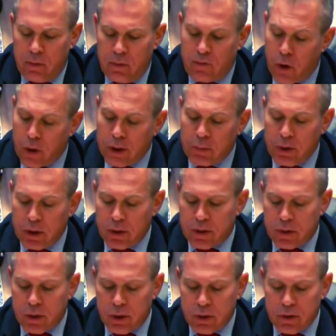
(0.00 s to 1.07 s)
Foreign
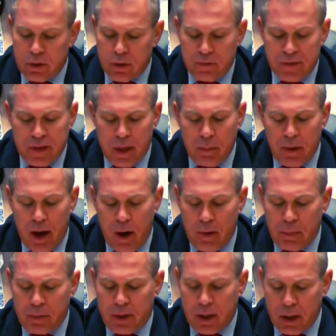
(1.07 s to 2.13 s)
ministers of some
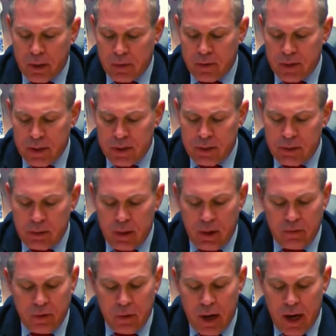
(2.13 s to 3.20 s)
Arab countries
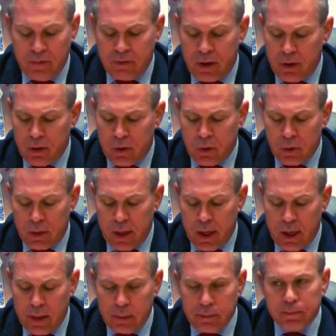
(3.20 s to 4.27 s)
have arrived here
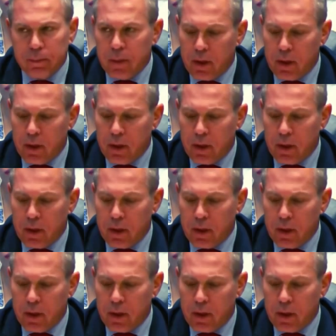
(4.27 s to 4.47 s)
today